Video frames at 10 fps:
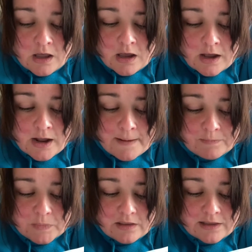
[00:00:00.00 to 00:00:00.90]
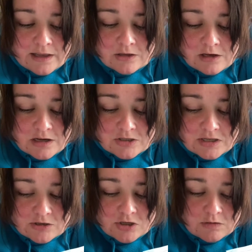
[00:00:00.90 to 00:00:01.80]
And then the last
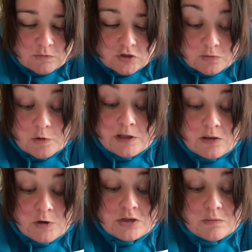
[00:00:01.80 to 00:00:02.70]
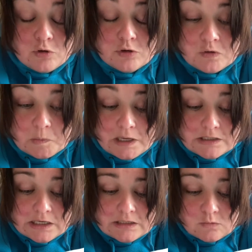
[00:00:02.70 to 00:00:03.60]
section, which is probably the most important
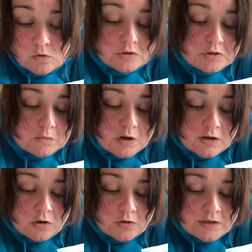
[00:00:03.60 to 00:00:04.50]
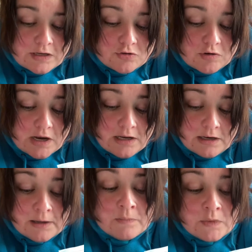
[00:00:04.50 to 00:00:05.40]
bit, is what to work on in
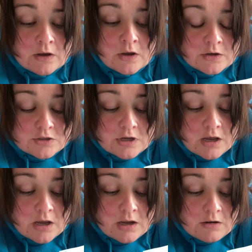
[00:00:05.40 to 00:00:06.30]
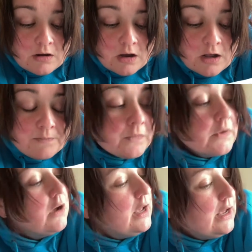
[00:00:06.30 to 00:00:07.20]
training. So I
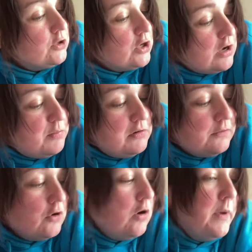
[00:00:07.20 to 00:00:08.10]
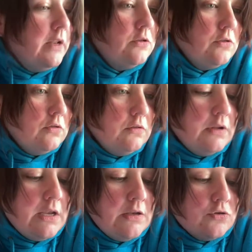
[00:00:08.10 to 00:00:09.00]
had a couple of comments on
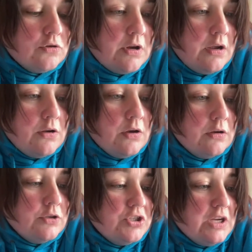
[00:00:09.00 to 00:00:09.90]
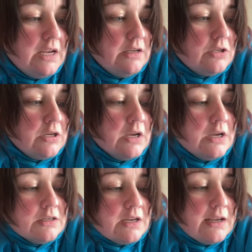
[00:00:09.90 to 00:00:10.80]
the intro sheet
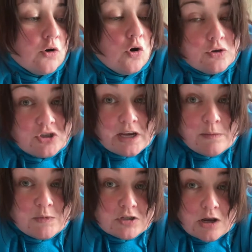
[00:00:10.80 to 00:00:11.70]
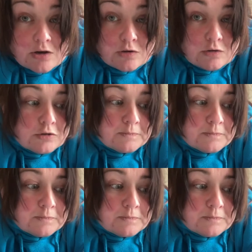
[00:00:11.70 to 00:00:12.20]
saying odd shaped circles.